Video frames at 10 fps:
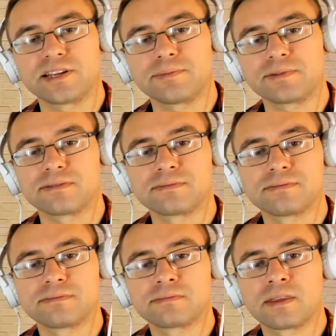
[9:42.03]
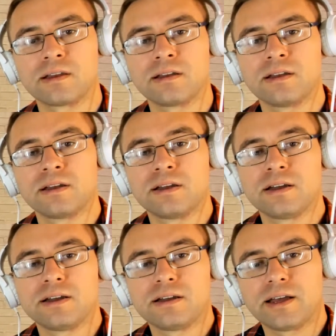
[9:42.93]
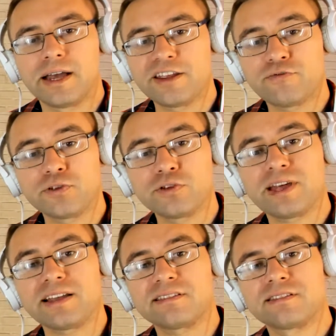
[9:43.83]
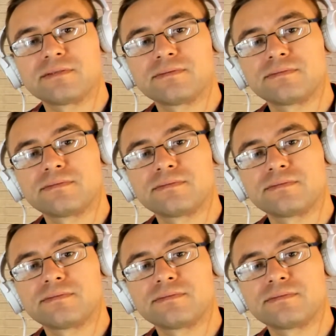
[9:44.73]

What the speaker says: chapter. And if we do that,